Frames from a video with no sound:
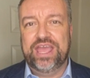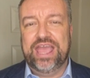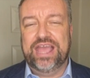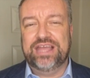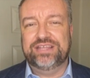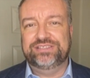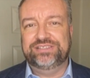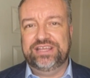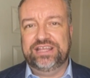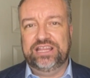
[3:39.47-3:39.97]

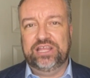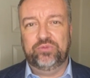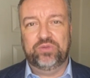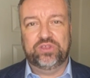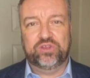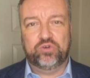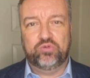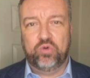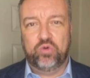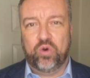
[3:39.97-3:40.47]
and dealing
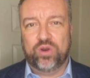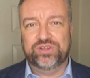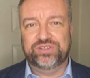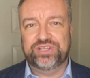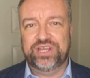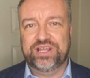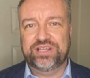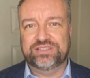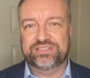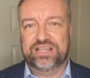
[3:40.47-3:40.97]
with
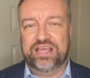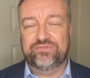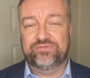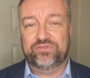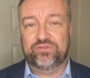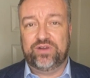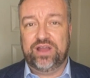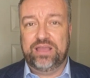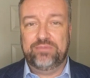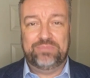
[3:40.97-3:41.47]
quarantines left
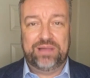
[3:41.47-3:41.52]
and right.